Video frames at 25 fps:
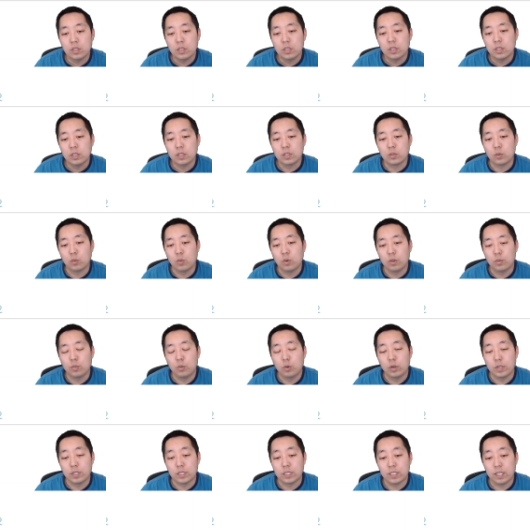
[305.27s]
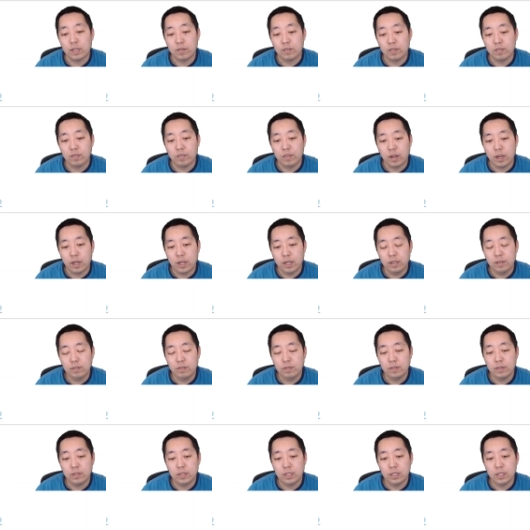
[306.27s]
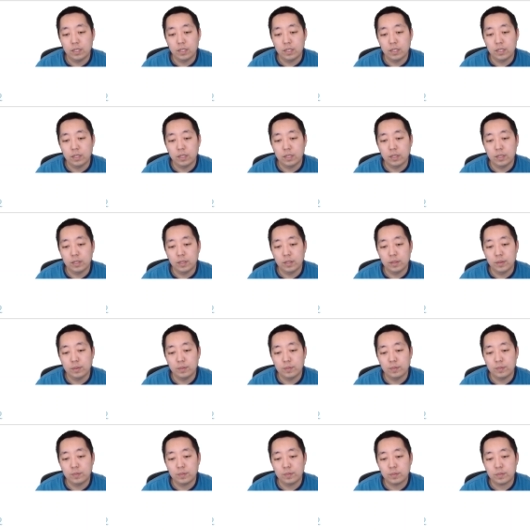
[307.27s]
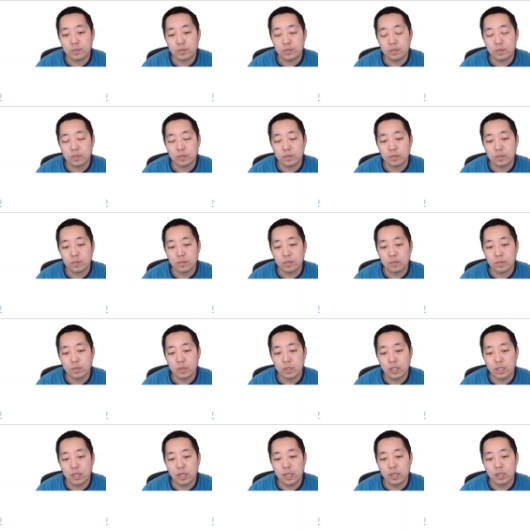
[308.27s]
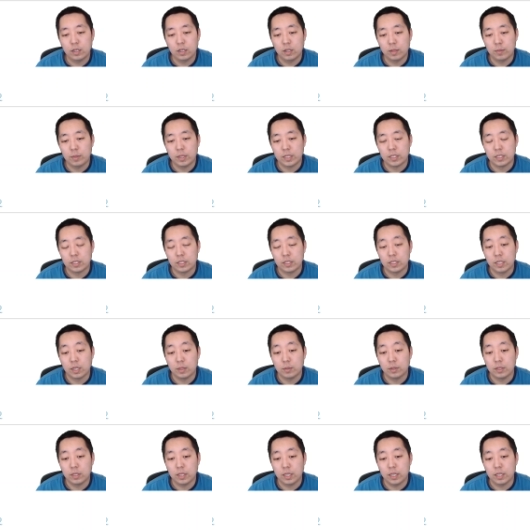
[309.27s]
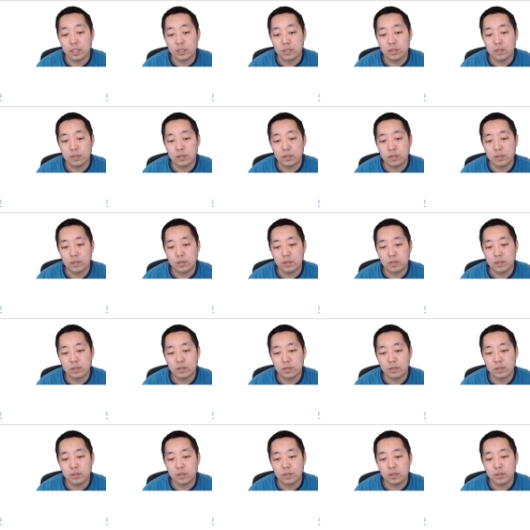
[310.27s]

That's one point seven five. Um, I don't know. I might just double it.